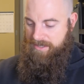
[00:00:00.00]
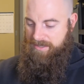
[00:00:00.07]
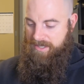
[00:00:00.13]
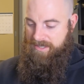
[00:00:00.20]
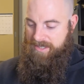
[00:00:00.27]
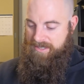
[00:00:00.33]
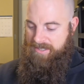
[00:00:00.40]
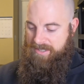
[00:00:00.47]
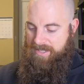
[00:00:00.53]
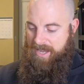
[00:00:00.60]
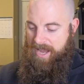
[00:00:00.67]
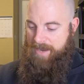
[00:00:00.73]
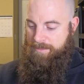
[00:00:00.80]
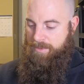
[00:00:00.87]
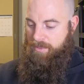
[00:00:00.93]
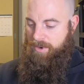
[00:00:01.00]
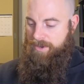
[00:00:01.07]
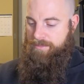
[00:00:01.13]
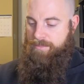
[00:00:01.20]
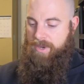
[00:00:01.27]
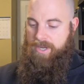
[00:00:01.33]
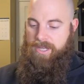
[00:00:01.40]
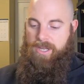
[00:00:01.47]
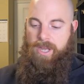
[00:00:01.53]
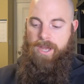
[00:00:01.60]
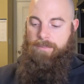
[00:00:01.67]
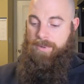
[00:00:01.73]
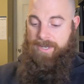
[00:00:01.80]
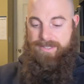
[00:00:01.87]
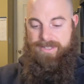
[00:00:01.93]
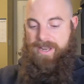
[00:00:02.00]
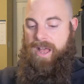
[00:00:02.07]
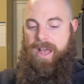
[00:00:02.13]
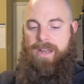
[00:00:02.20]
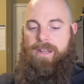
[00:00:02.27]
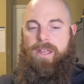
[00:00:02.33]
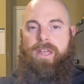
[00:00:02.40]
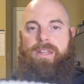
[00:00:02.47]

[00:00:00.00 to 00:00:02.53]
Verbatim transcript: and I was like, this has got to be worth money, but it's not.